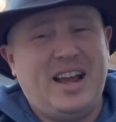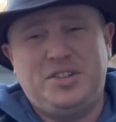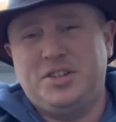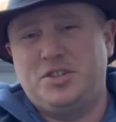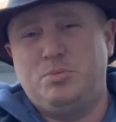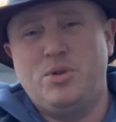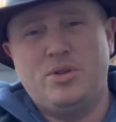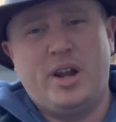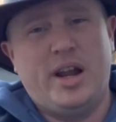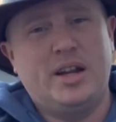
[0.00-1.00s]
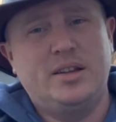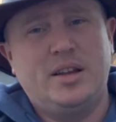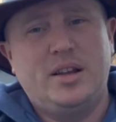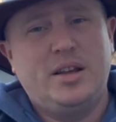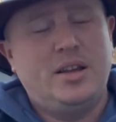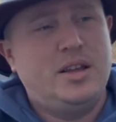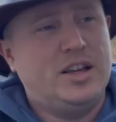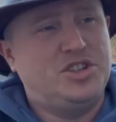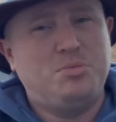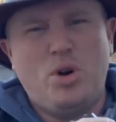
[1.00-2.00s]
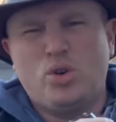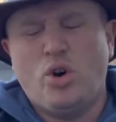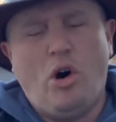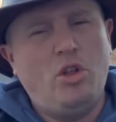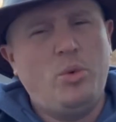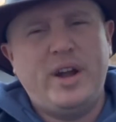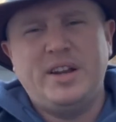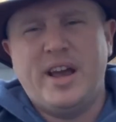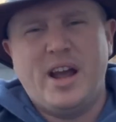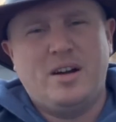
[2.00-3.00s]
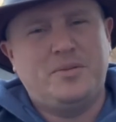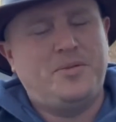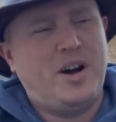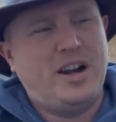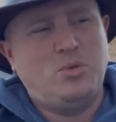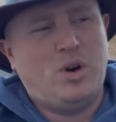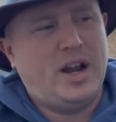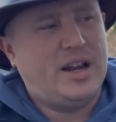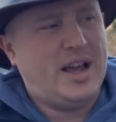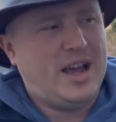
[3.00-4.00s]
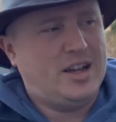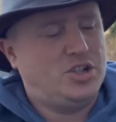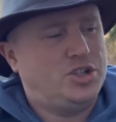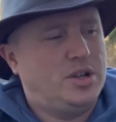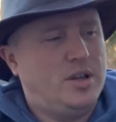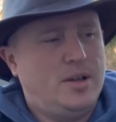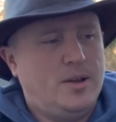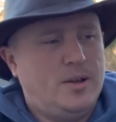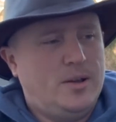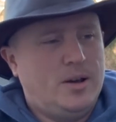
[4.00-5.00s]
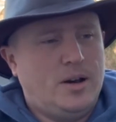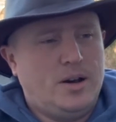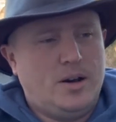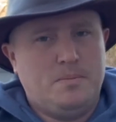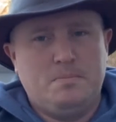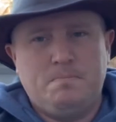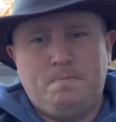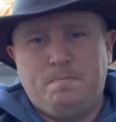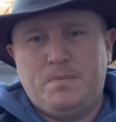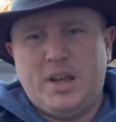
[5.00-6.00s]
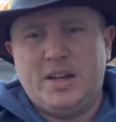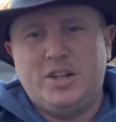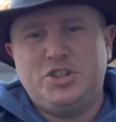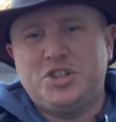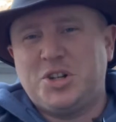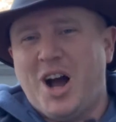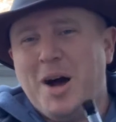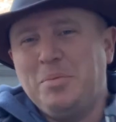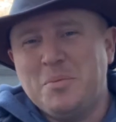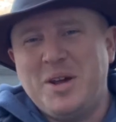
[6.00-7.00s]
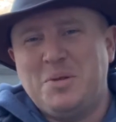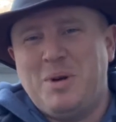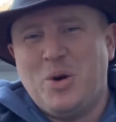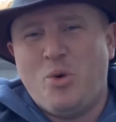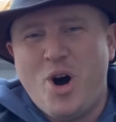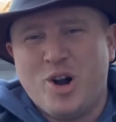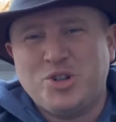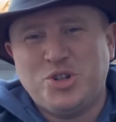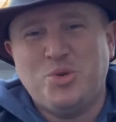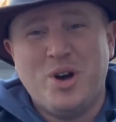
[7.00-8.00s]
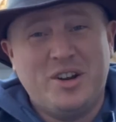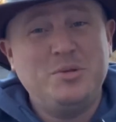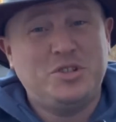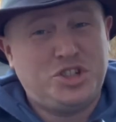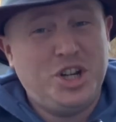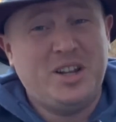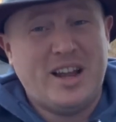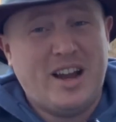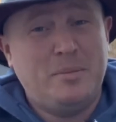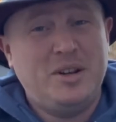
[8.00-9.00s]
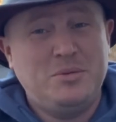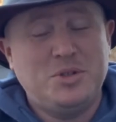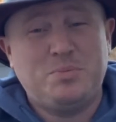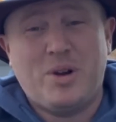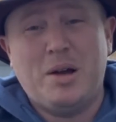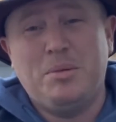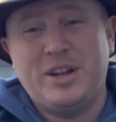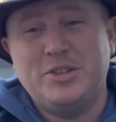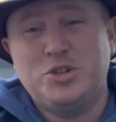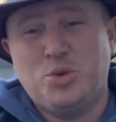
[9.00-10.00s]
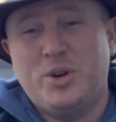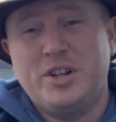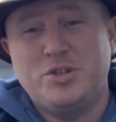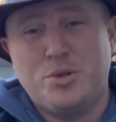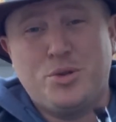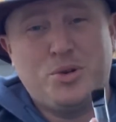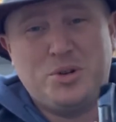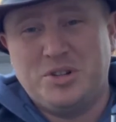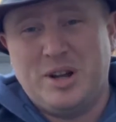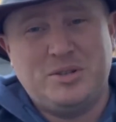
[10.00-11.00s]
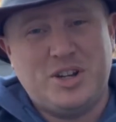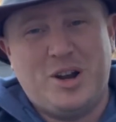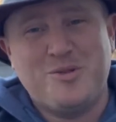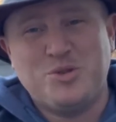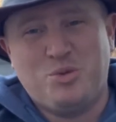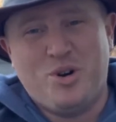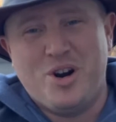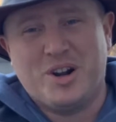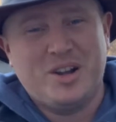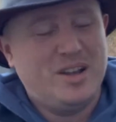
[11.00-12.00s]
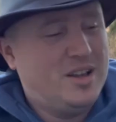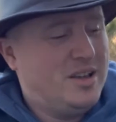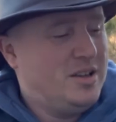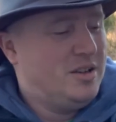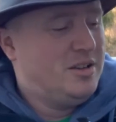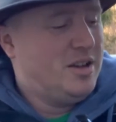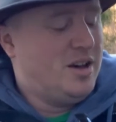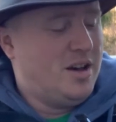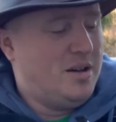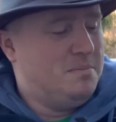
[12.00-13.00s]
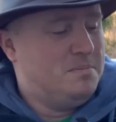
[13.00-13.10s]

smoke, and it smoked all the way down, fine white ash, and it just complemented my walk so well. And it was chilly out. I mean, it was probably in the 20s or 30s. I was out on this walk, and